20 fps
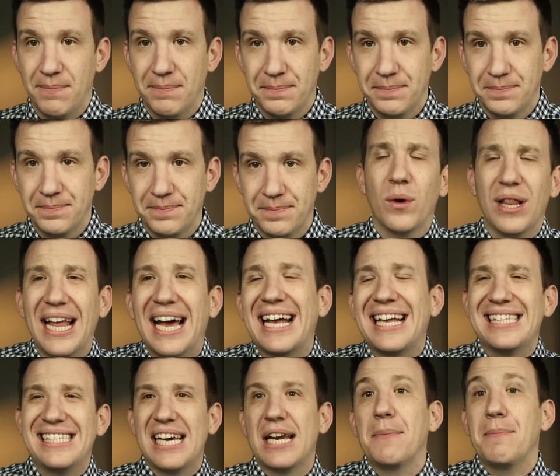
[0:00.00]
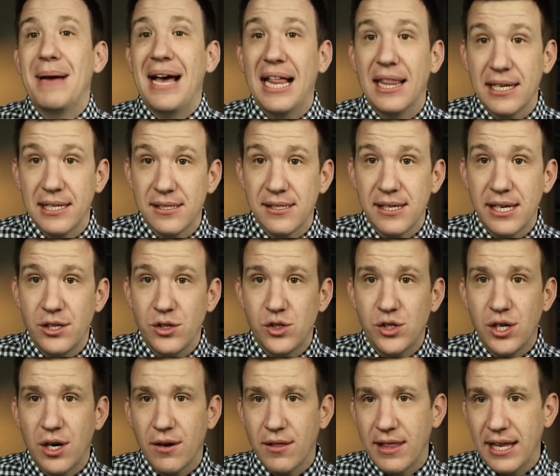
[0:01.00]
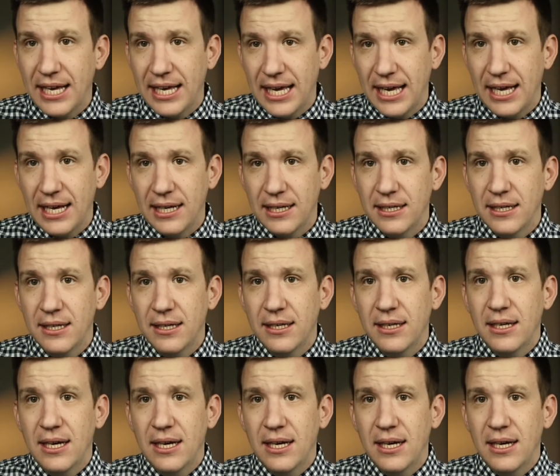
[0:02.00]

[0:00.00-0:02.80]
When that gets out of balance and you start thinking